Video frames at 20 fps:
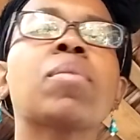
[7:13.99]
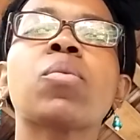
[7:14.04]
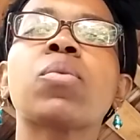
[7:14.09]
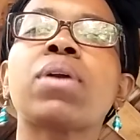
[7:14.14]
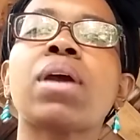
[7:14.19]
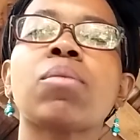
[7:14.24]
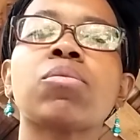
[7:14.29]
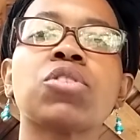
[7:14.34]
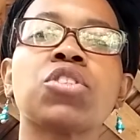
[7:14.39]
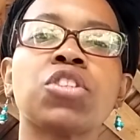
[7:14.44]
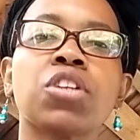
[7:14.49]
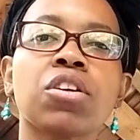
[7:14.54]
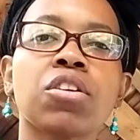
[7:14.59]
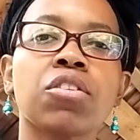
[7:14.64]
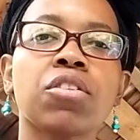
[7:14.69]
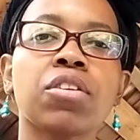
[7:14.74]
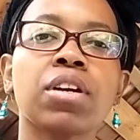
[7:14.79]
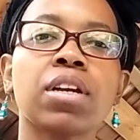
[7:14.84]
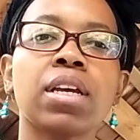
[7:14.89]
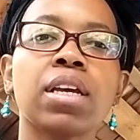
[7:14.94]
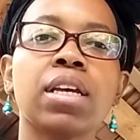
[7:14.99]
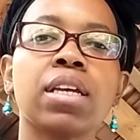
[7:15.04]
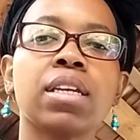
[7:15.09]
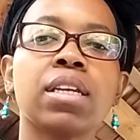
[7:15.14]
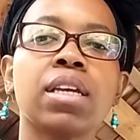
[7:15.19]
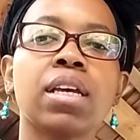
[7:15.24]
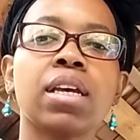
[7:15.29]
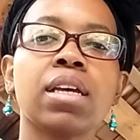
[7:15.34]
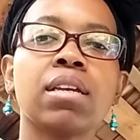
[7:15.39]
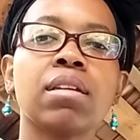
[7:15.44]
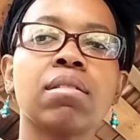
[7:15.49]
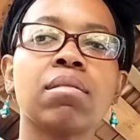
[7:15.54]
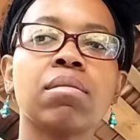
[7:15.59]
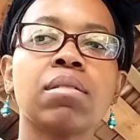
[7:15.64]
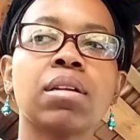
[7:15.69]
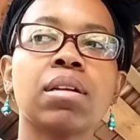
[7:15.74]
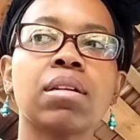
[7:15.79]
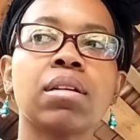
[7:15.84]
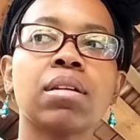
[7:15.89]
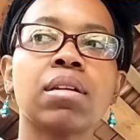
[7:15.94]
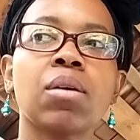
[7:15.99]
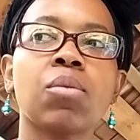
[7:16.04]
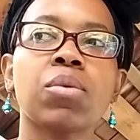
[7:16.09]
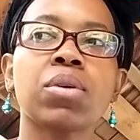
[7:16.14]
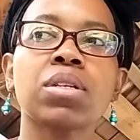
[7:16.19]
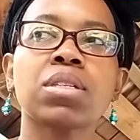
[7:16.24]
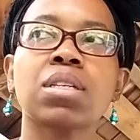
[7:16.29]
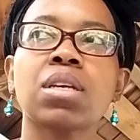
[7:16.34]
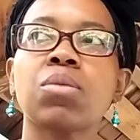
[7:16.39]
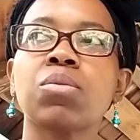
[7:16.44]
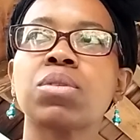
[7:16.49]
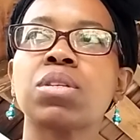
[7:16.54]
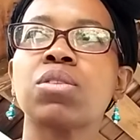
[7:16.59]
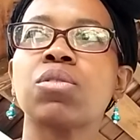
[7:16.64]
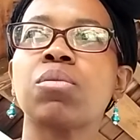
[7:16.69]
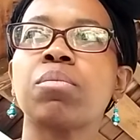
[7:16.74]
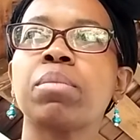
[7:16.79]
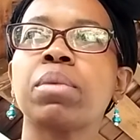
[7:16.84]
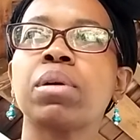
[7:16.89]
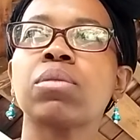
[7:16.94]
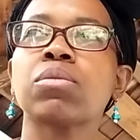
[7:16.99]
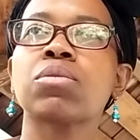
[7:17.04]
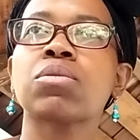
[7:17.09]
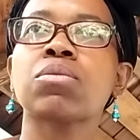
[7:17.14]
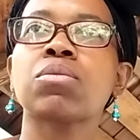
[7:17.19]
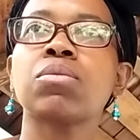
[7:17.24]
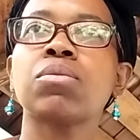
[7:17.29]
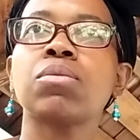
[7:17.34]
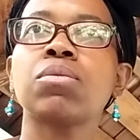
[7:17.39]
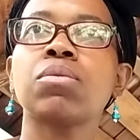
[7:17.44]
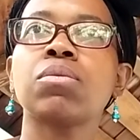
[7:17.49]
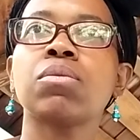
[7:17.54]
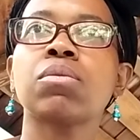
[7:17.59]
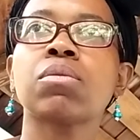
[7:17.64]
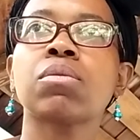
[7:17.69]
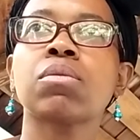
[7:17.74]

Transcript: when I was younger in, in, in I want to say it was either middle school